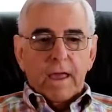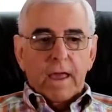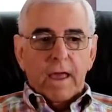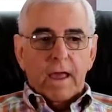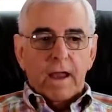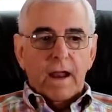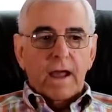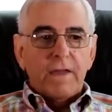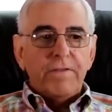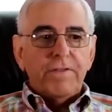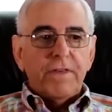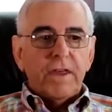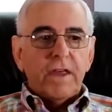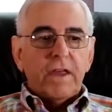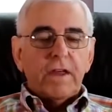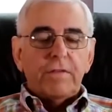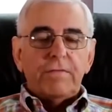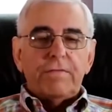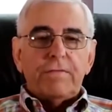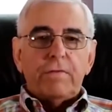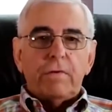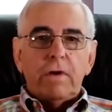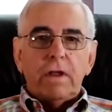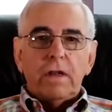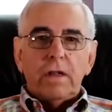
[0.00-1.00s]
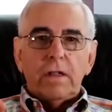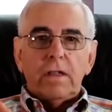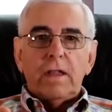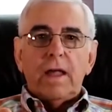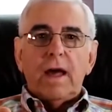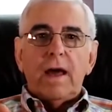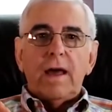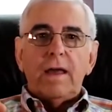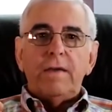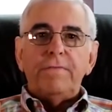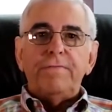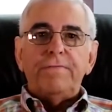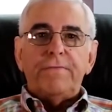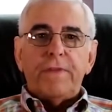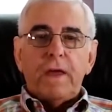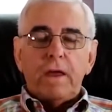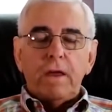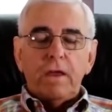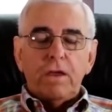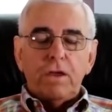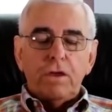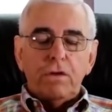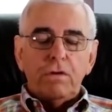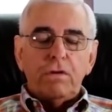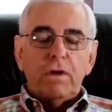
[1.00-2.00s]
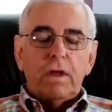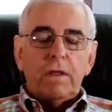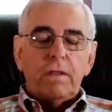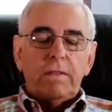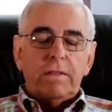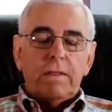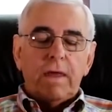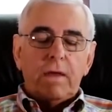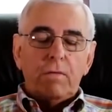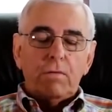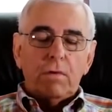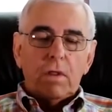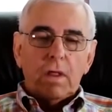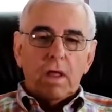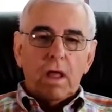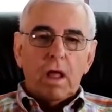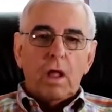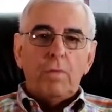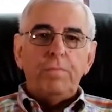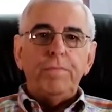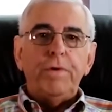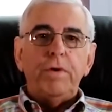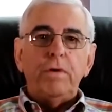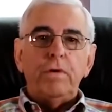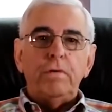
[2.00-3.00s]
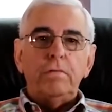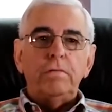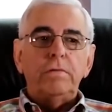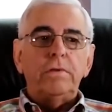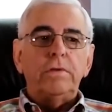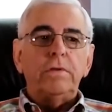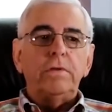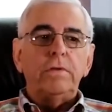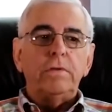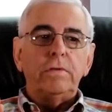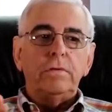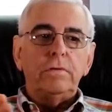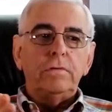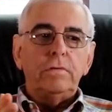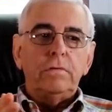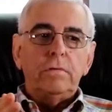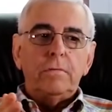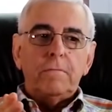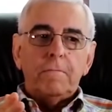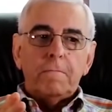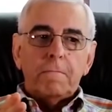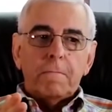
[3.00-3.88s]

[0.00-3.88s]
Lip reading: And I think at Verita Life, they will help you to